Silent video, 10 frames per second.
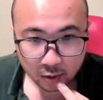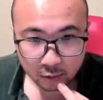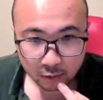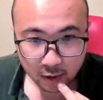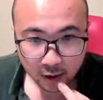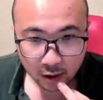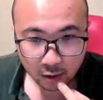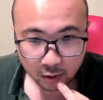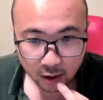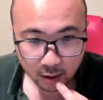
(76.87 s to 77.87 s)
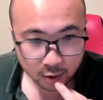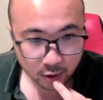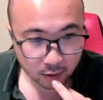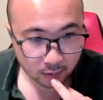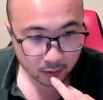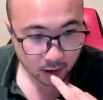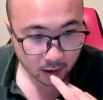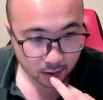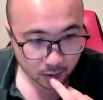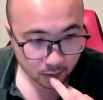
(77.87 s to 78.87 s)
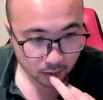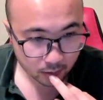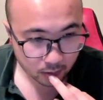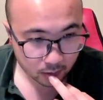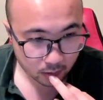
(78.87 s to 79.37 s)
video capture device,